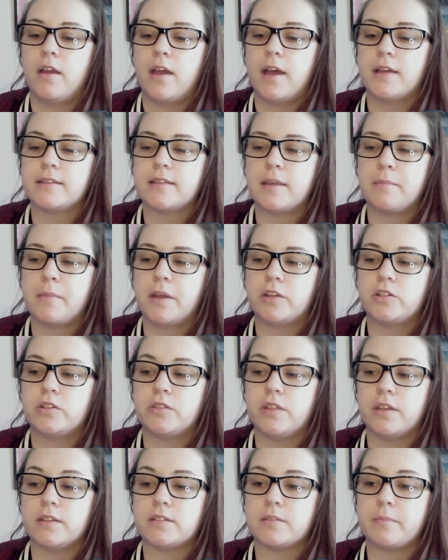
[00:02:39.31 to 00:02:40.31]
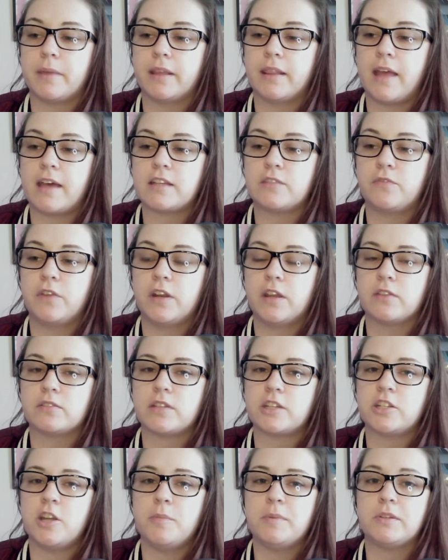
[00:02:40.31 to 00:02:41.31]
as I mentioned things in my last videos,
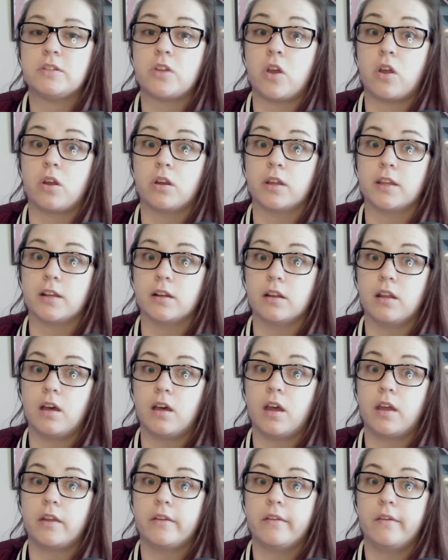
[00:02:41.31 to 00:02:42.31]
I shop at Target a lot.